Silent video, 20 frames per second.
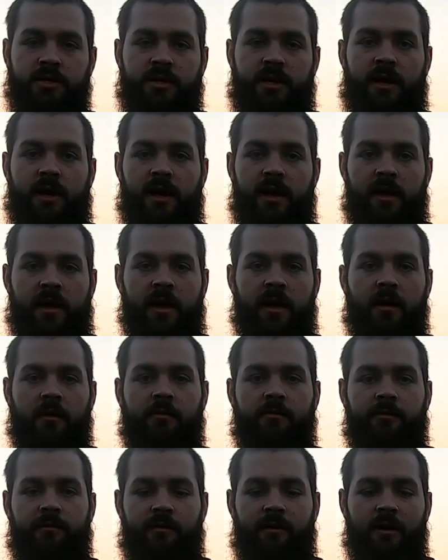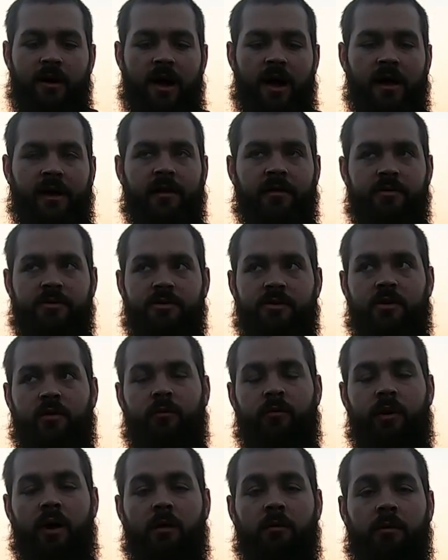that I have, I can turn
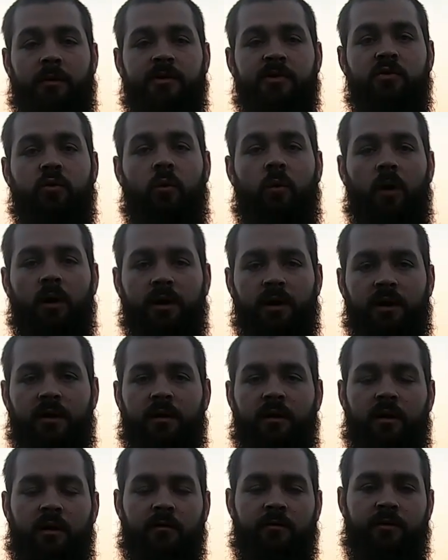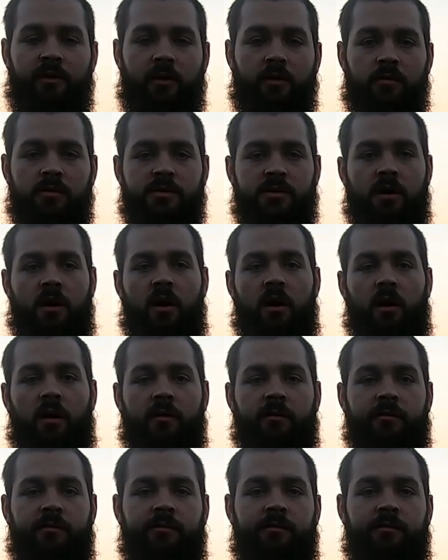probably 20 of those off,